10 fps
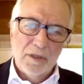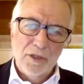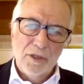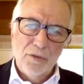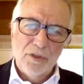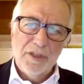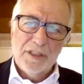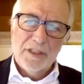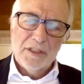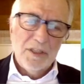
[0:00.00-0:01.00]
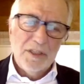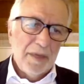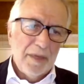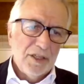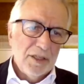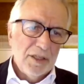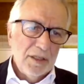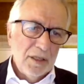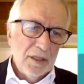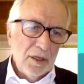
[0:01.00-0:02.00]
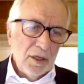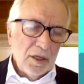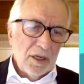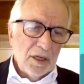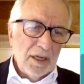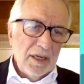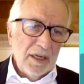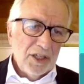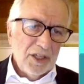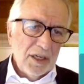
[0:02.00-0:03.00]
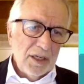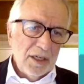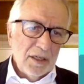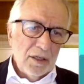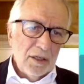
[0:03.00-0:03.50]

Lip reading: you treat this patient initially